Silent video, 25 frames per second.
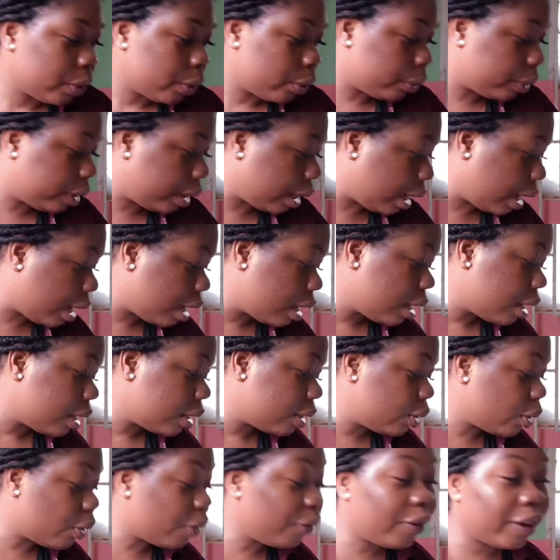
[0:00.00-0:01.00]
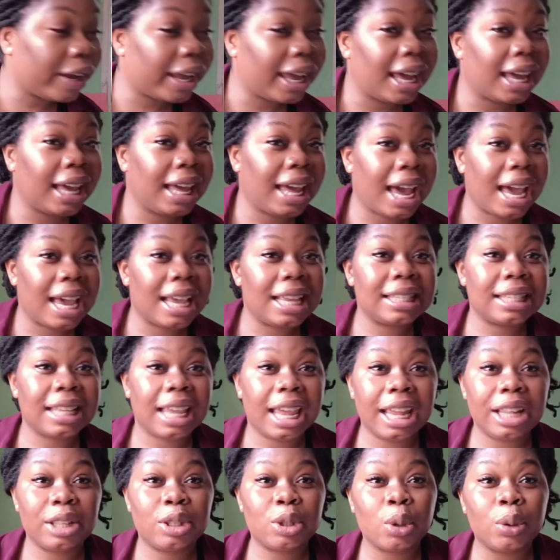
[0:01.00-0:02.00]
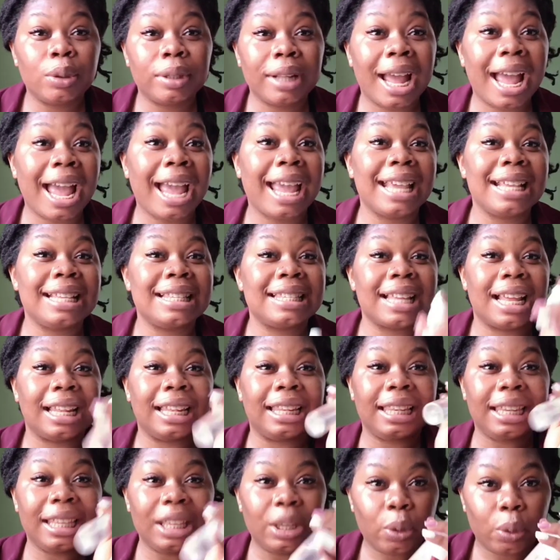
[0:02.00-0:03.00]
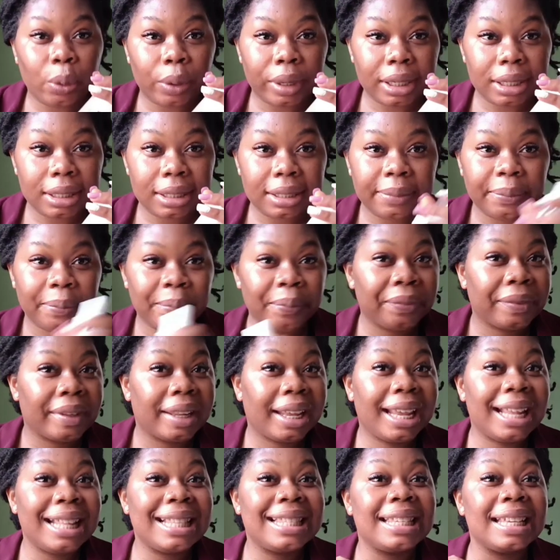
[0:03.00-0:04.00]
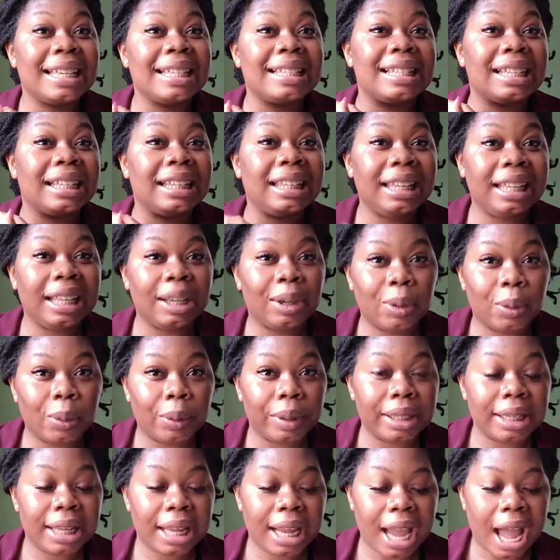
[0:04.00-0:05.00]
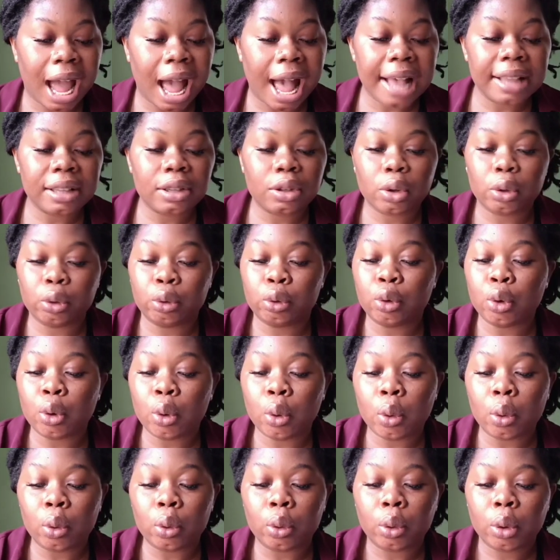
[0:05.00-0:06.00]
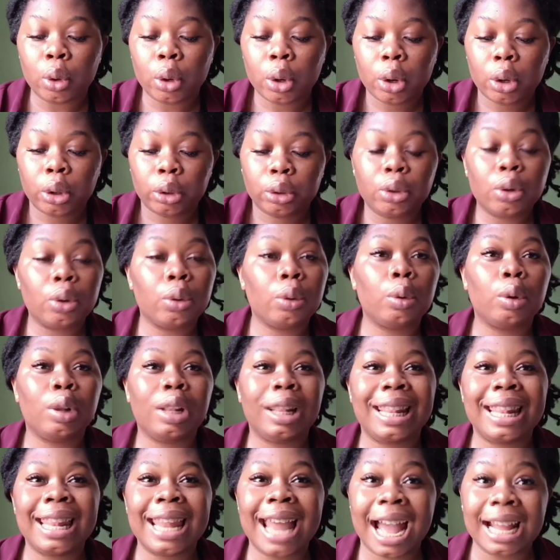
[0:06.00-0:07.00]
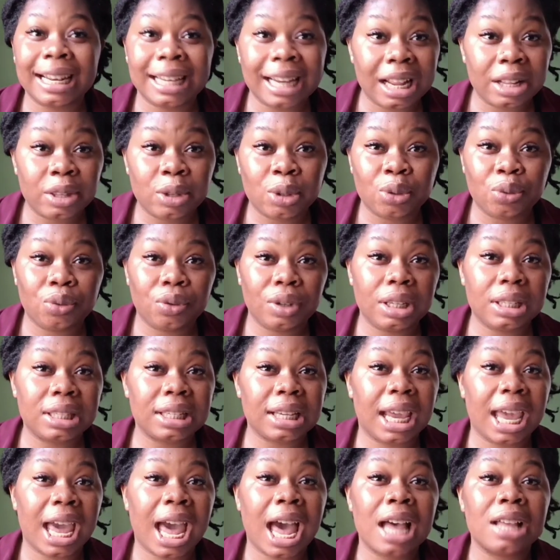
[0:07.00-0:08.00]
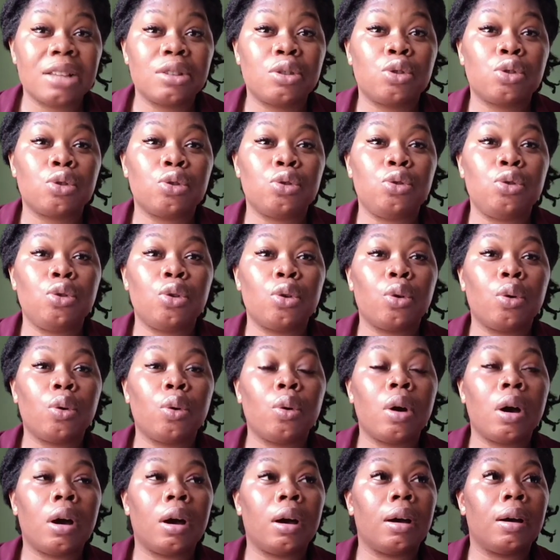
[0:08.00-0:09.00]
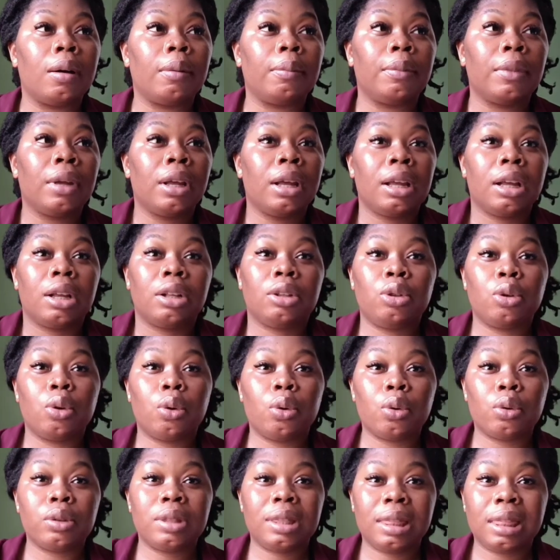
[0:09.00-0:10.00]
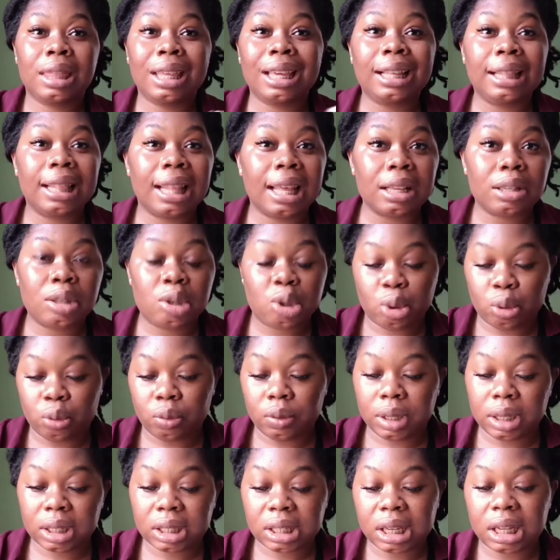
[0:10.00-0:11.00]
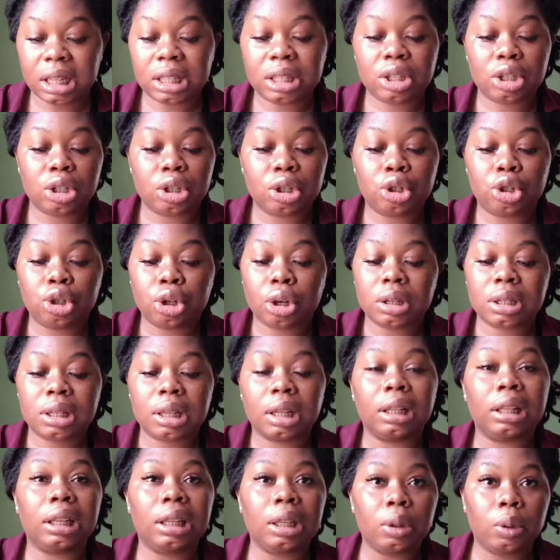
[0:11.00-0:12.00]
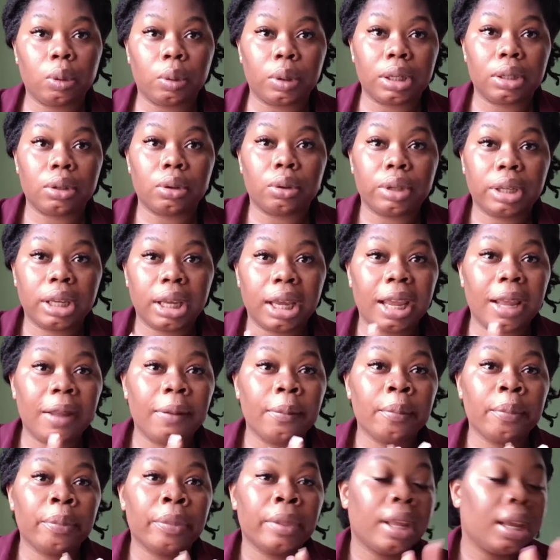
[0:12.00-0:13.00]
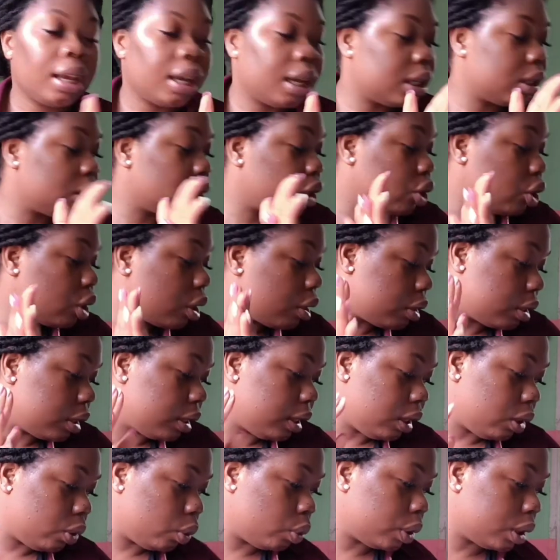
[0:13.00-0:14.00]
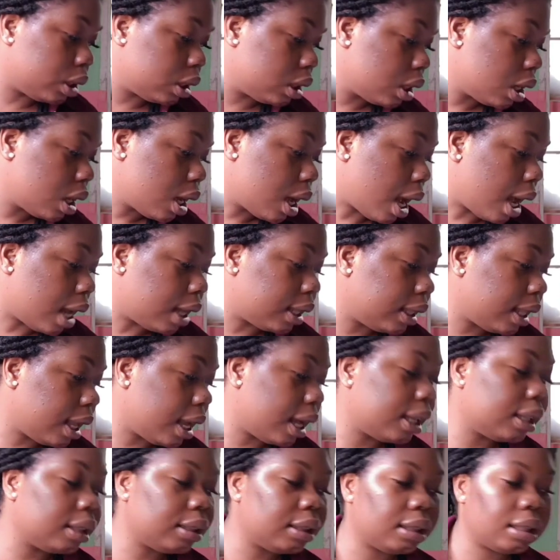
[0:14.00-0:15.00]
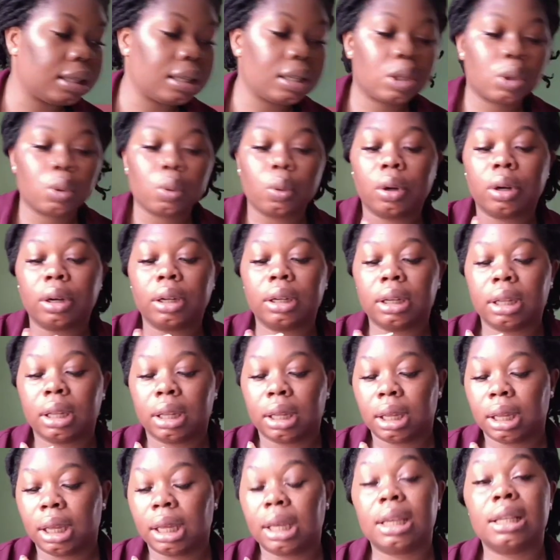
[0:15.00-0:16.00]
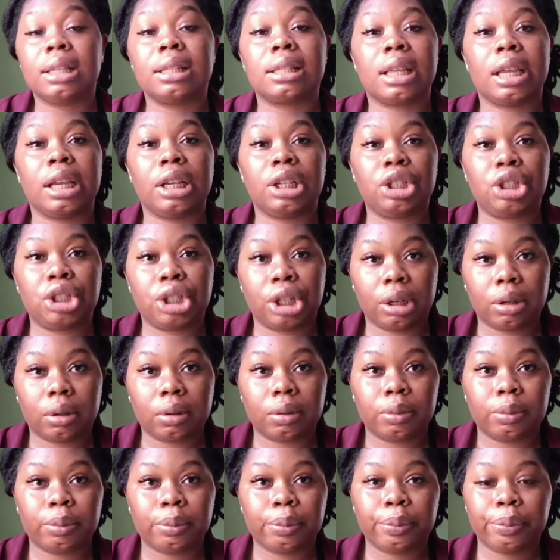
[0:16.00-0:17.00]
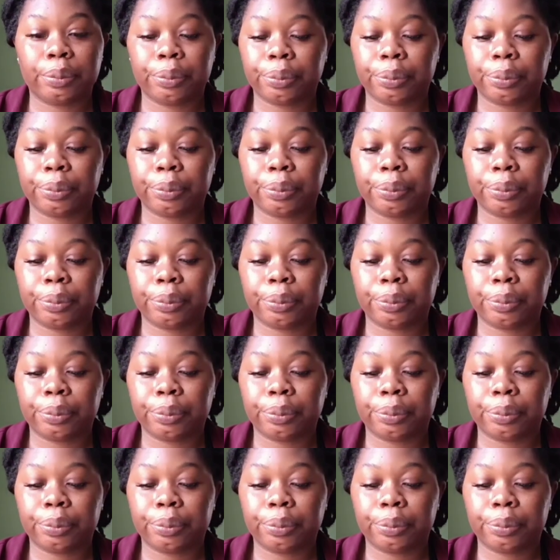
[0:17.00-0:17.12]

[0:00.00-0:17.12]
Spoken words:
Okay, don't forget guys, a toner is liquid. It is liquid. It has no lather to it. It has no thickness to it. It is just liquid. Okay, it is just liquid. And then this one is a gel.